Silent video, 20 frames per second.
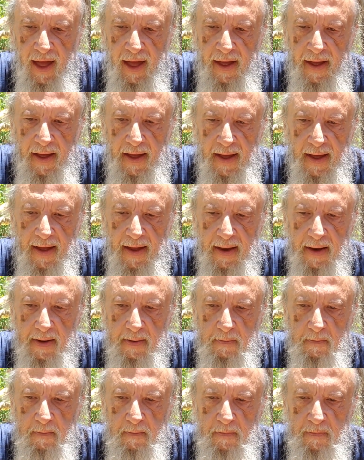
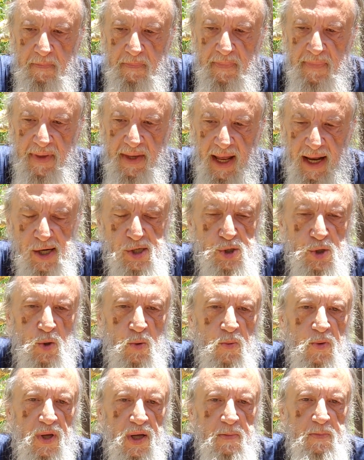And nature
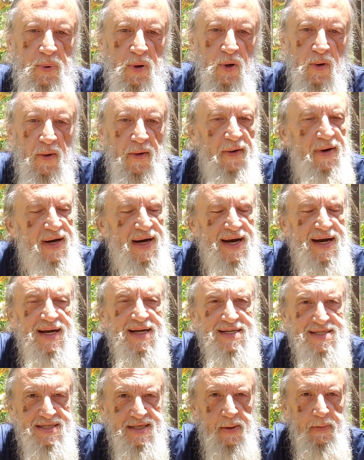really put on an
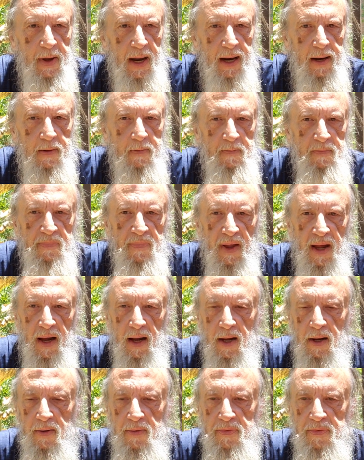exhibit.
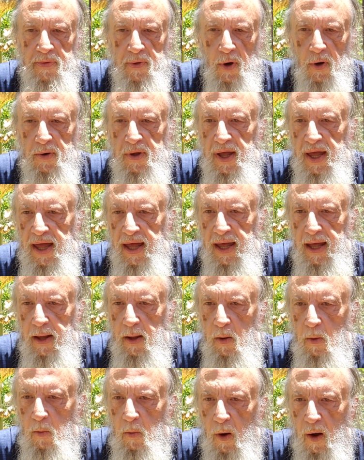
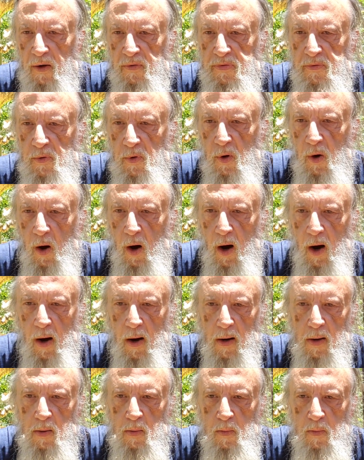Turkey walked through
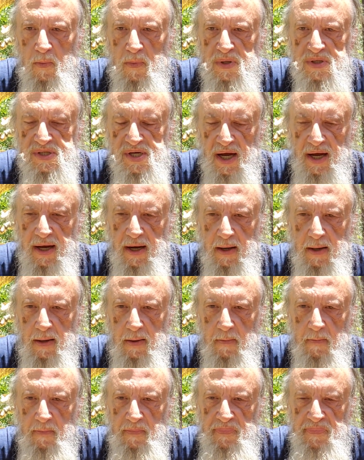our site,
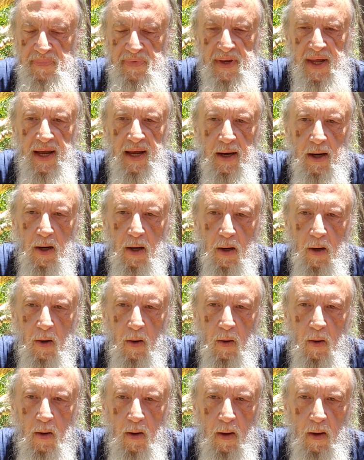deer,
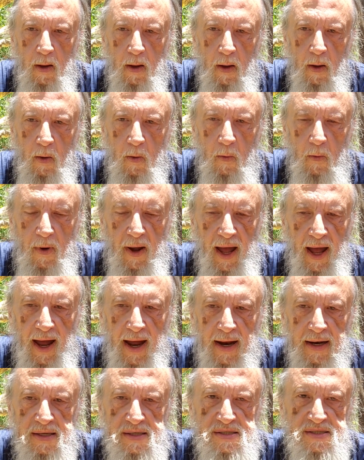we
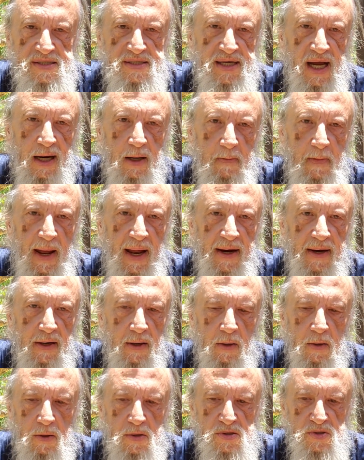had
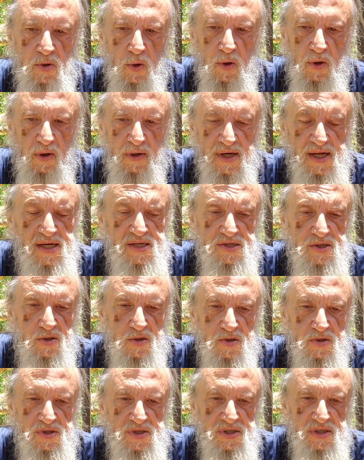salamanders or
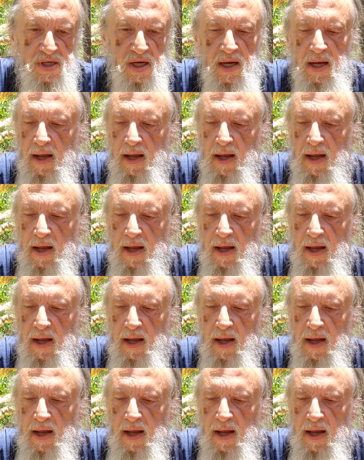lizards,